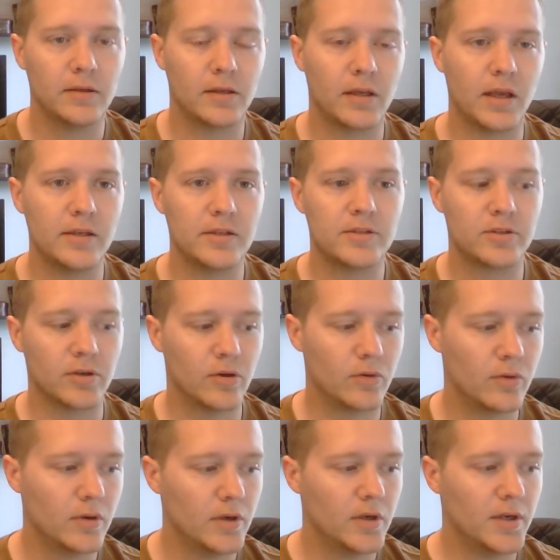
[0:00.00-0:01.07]
Okay,
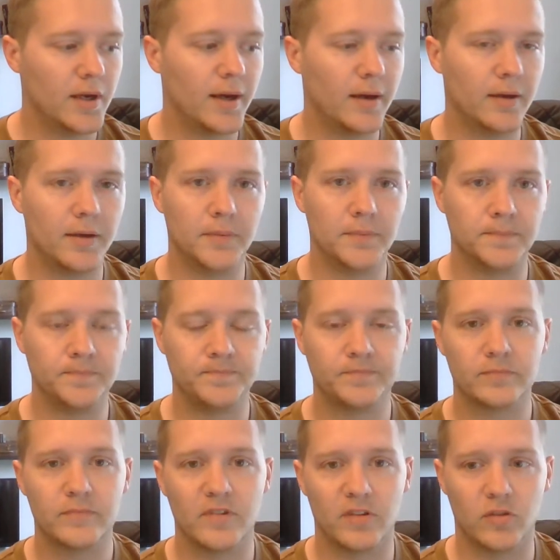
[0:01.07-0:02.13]
so
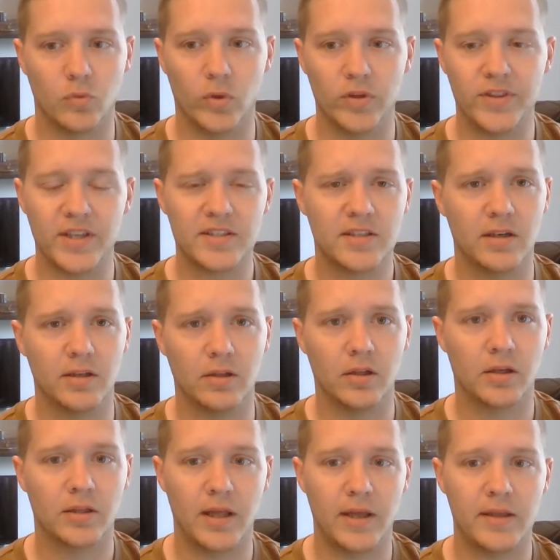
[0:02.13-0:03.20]
what that's going to
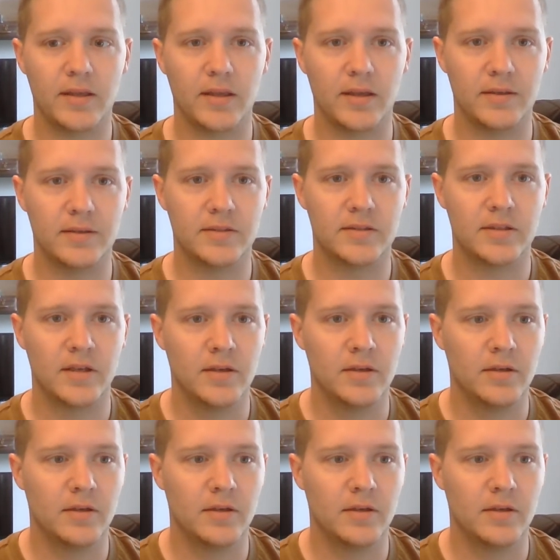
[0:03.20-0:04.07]
look like is